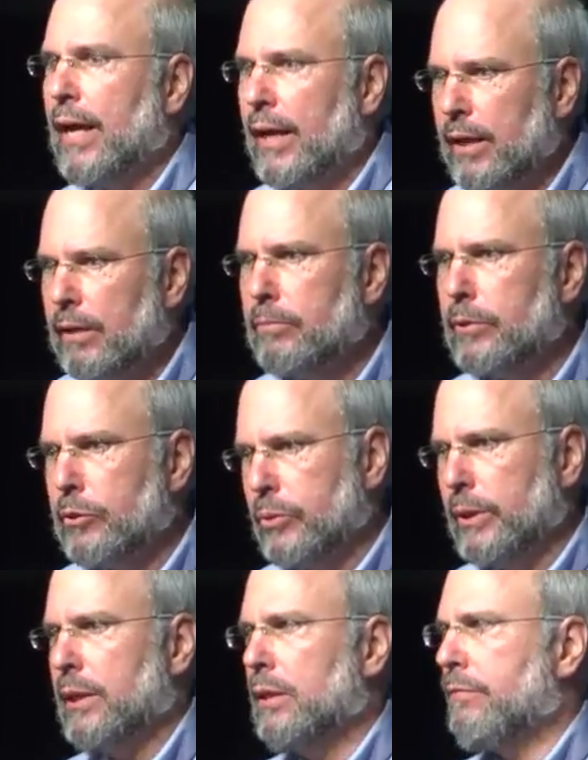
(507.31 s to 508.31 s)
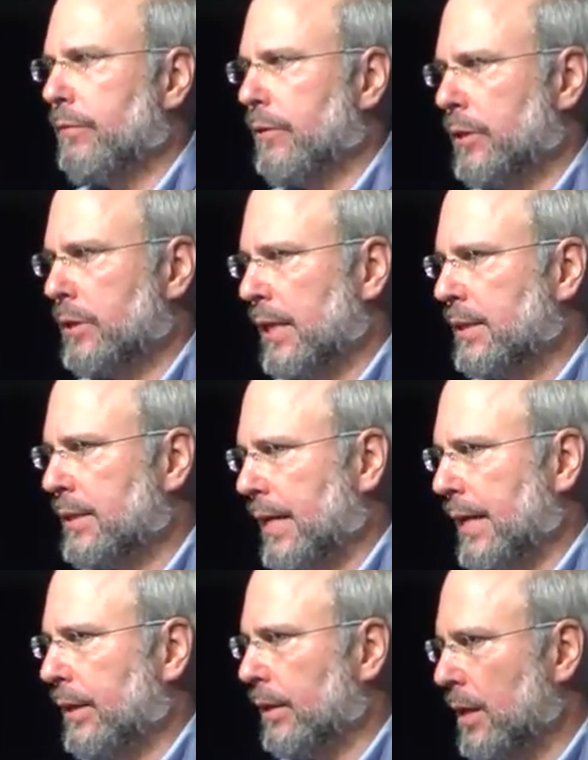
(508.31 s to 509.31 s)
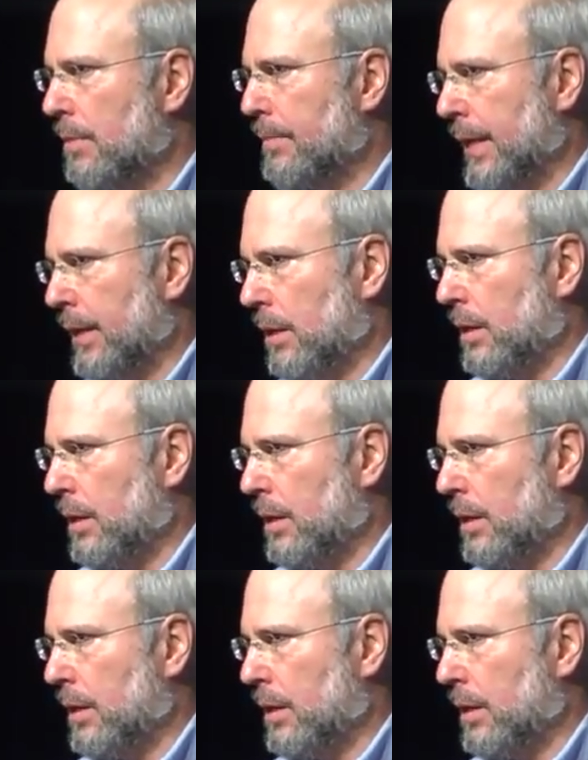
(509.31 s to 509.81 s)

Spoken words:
in between the first and second coming?